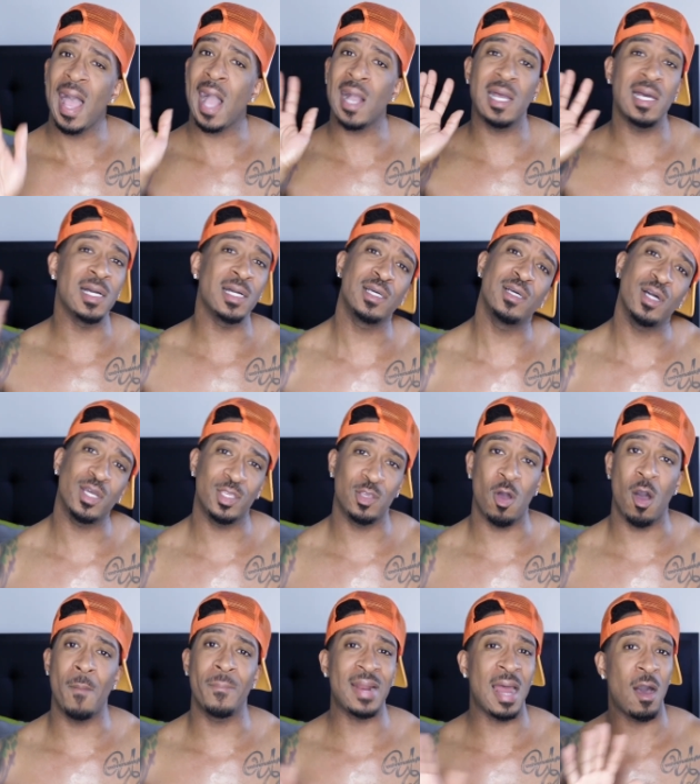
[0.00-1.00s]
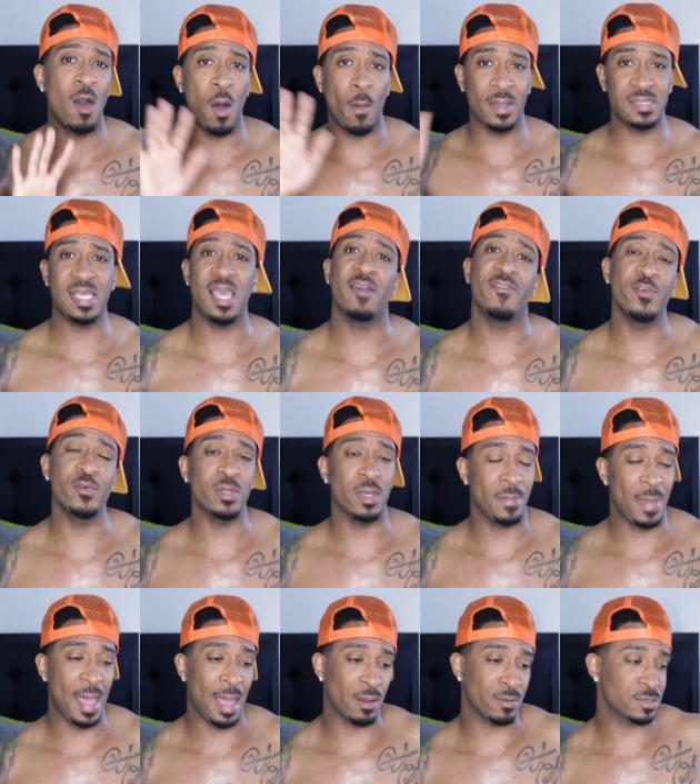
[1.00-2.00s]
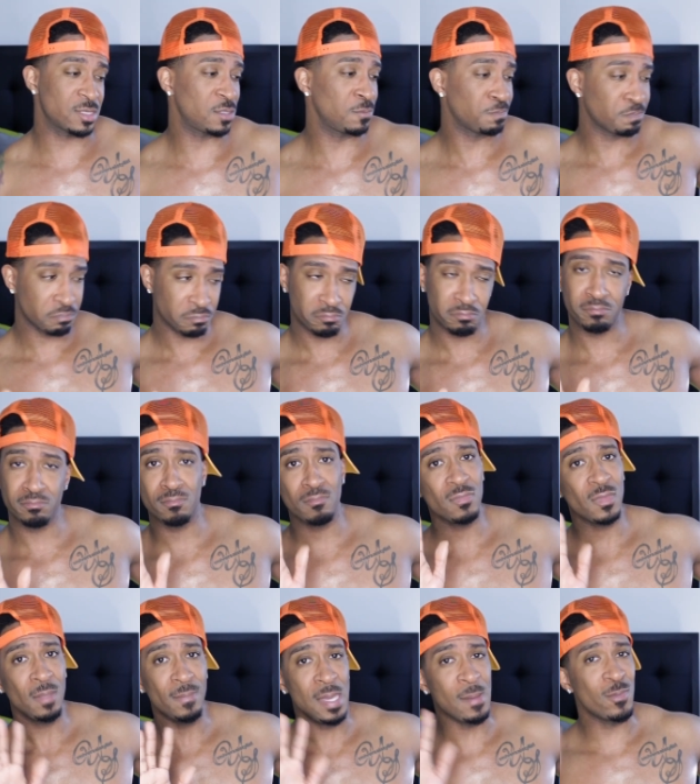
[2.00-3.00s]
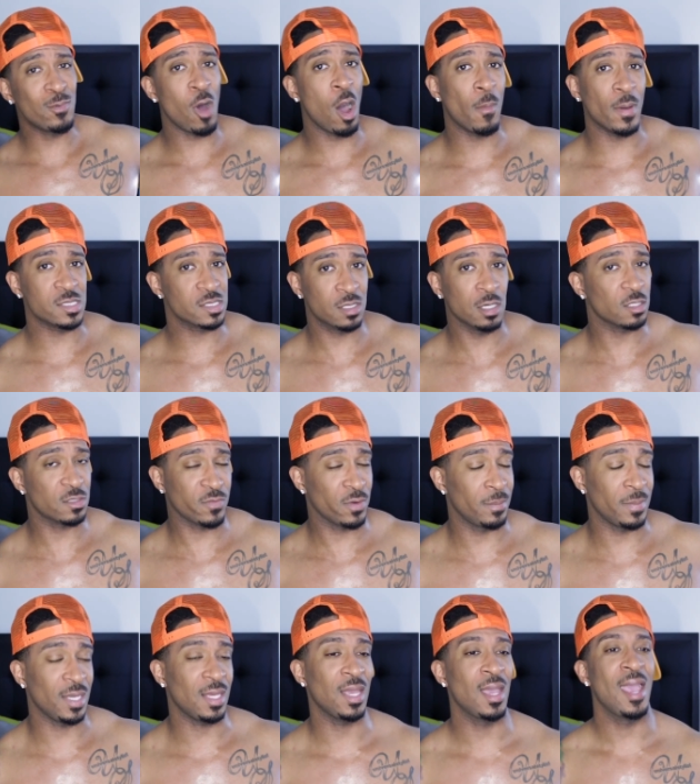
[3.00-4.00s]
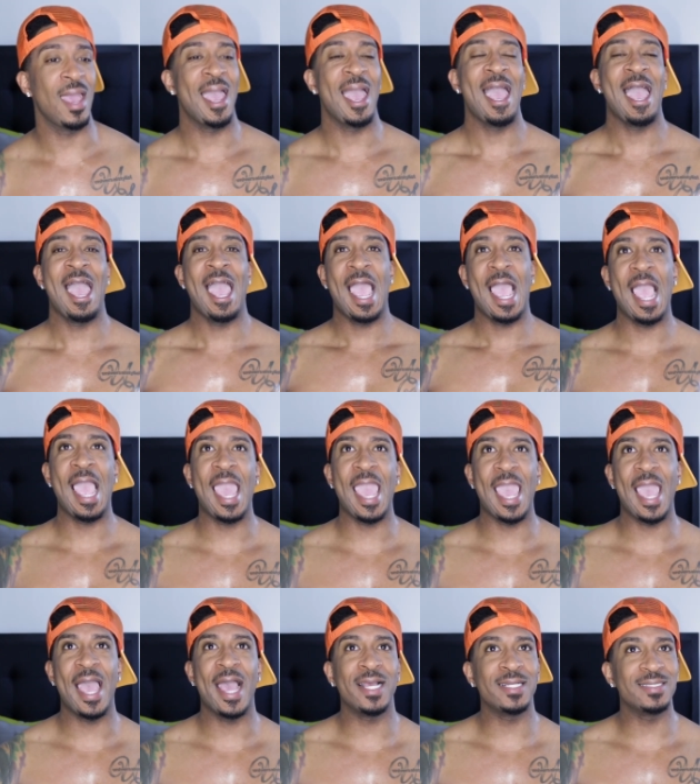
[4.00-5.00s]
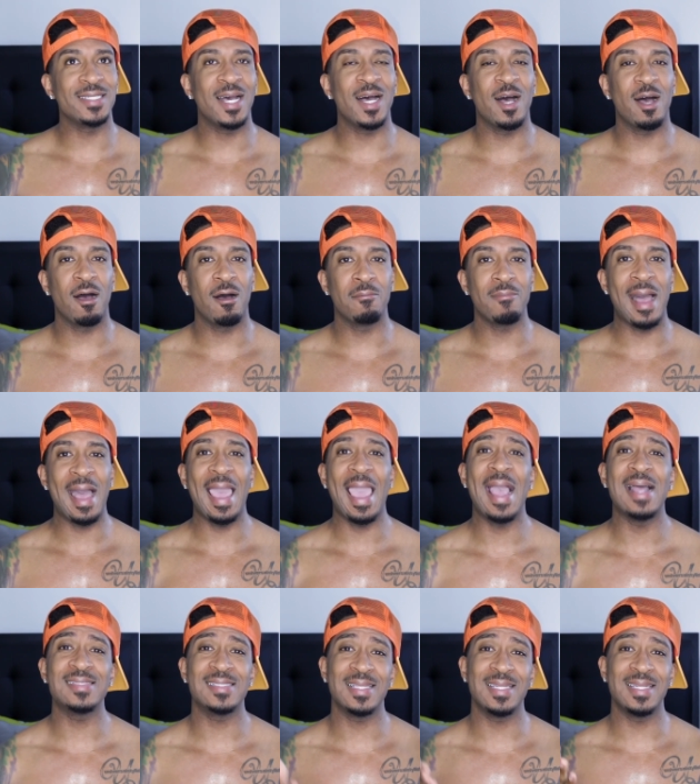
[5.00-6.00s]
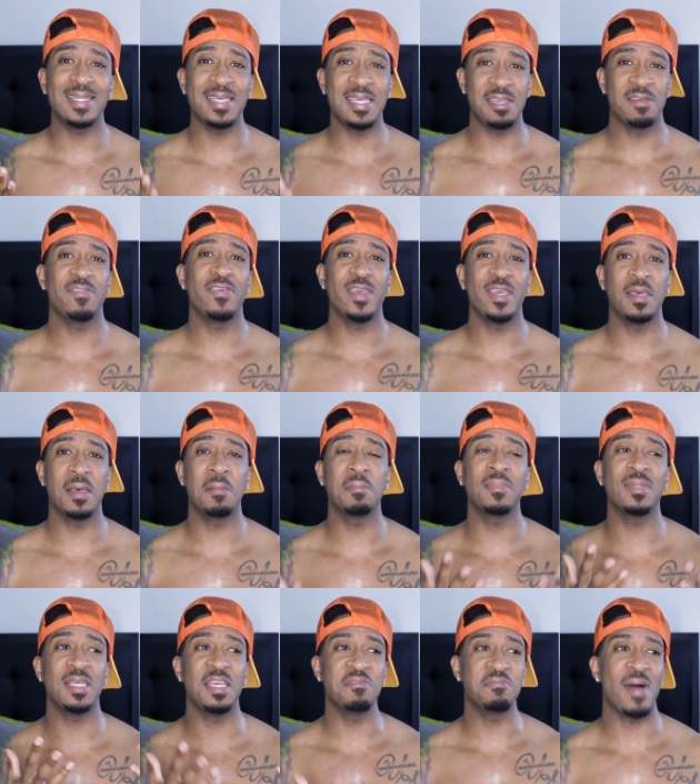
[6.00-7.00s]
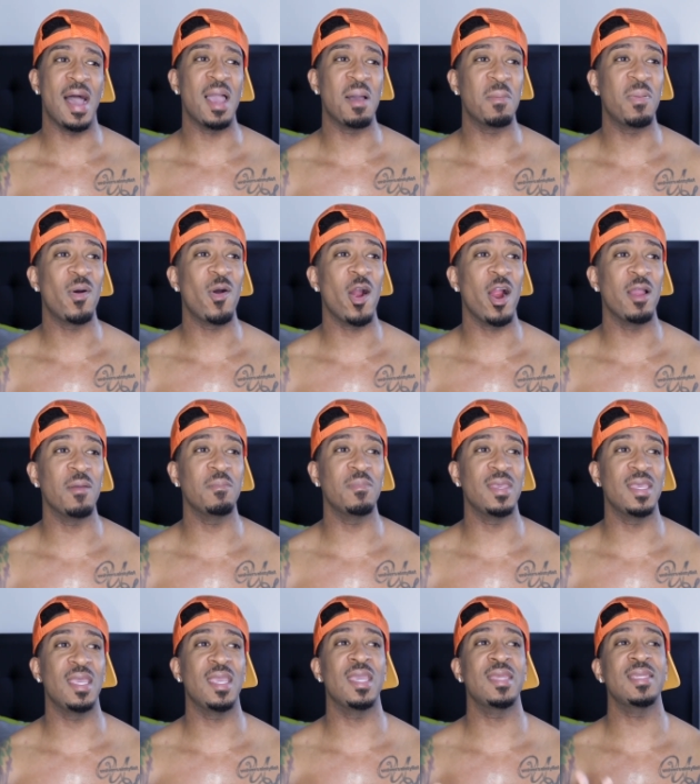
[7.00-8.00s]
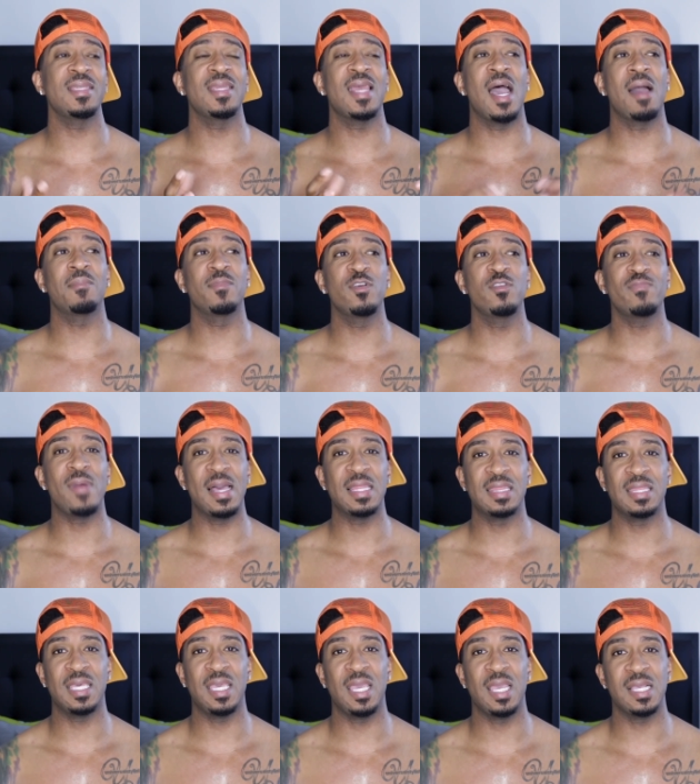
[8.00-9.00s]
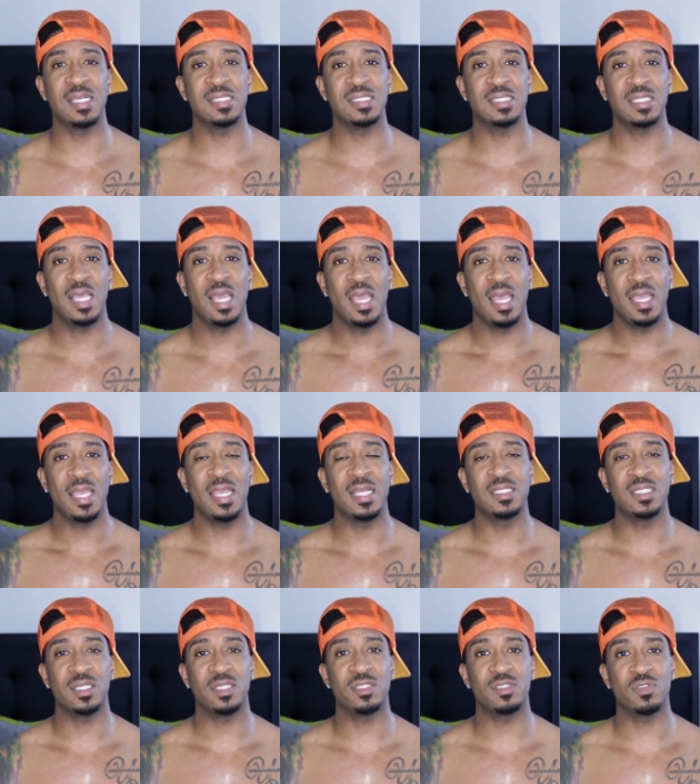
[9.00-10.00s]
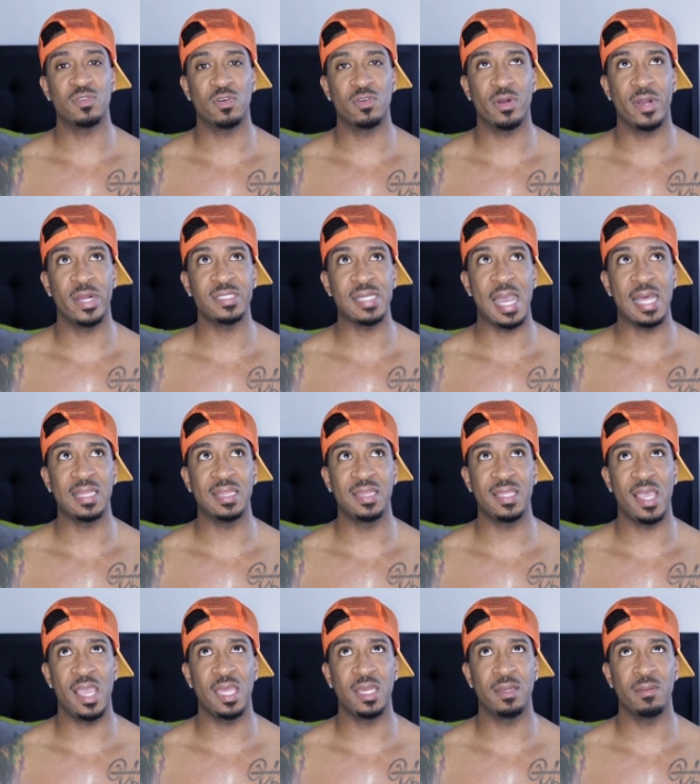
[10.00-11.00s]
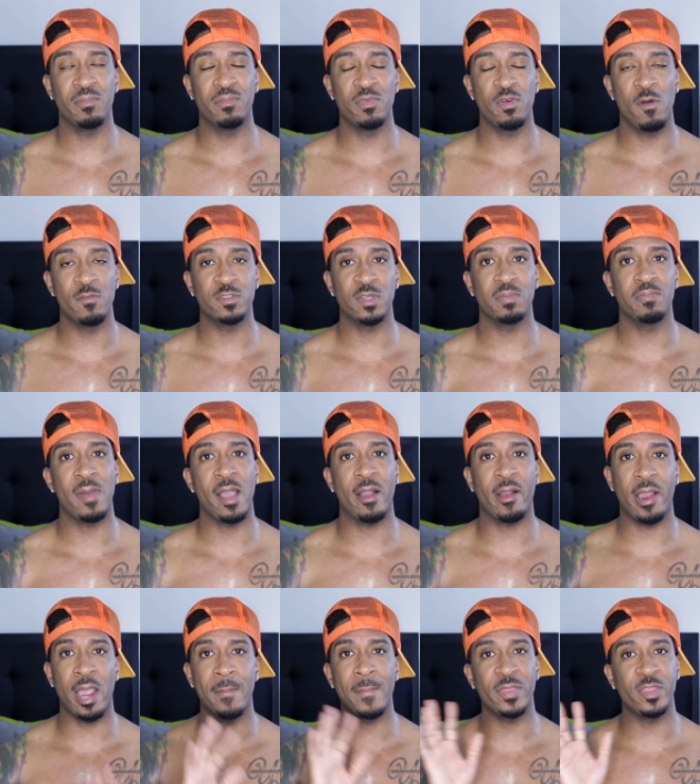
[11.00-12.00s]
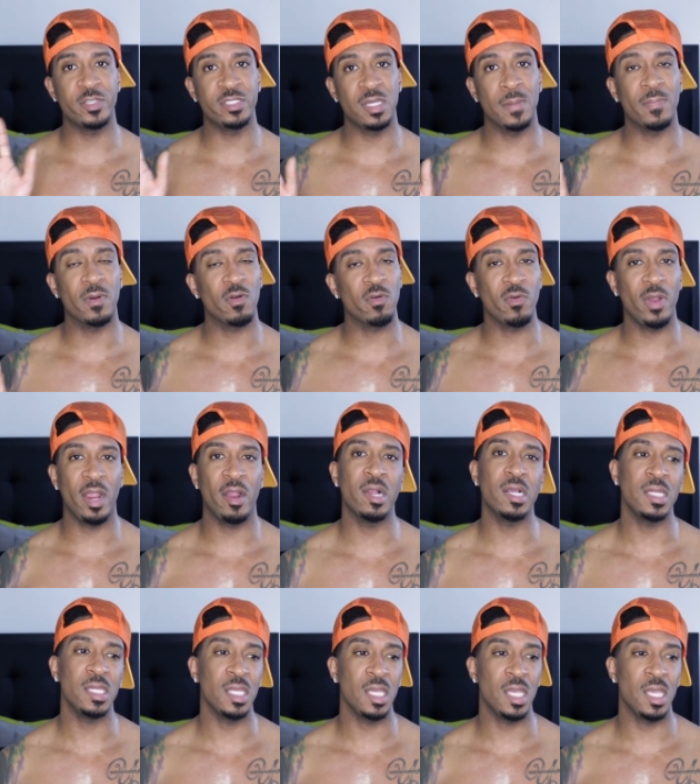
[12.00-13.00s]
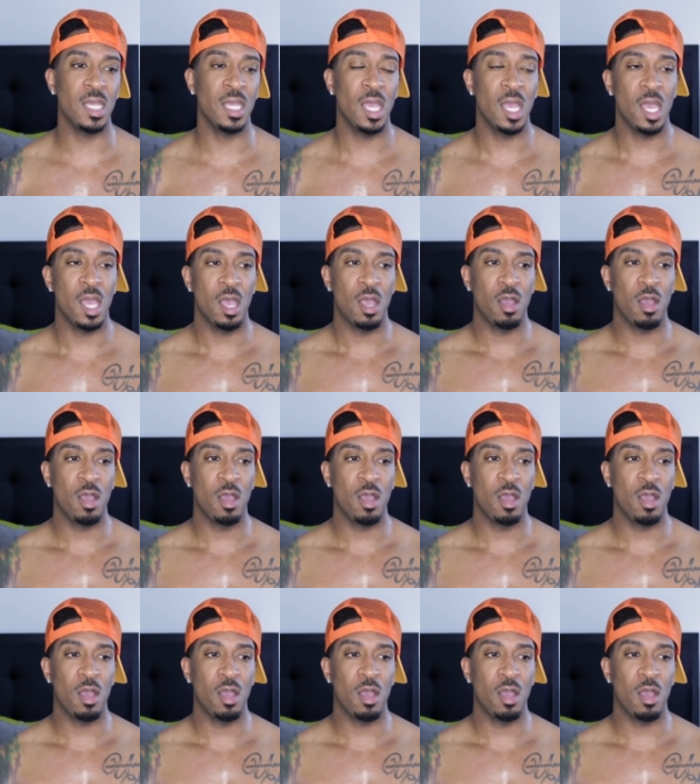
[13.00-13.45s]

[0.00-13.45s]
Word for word: I couldn't cook, y'all, but I always had food at my house. People always cooked for me. And um, I had to leave him, leave my apartment. I moved my things into storage. I then moved with my grandmother temporarily